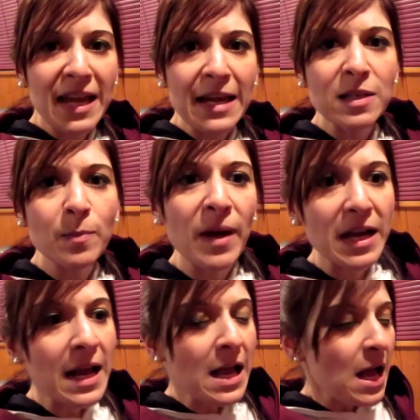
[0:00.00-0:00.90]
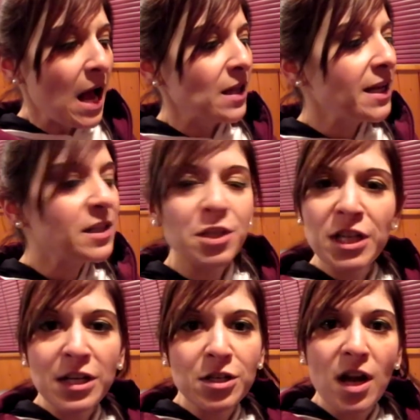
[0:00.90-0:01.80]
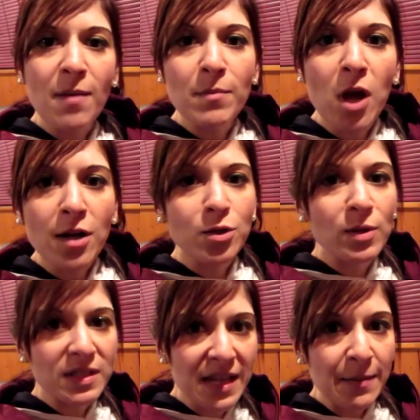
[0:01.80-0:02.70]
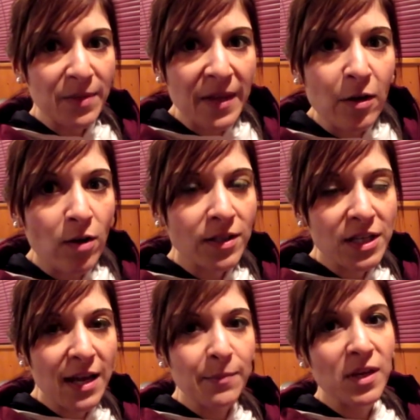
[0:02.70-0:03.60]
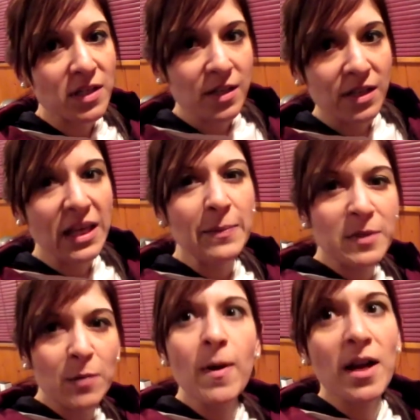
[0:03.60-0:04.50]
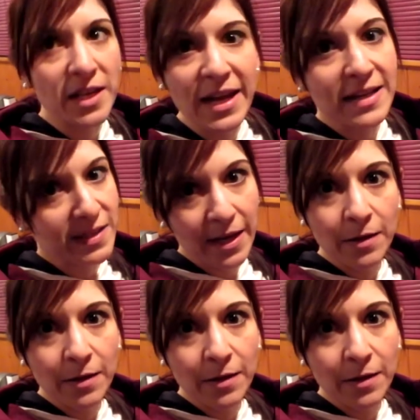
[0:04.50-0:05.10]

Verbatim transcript: days, but I like to change it up, not do the same thing all the time because it keeps that, your body guessing.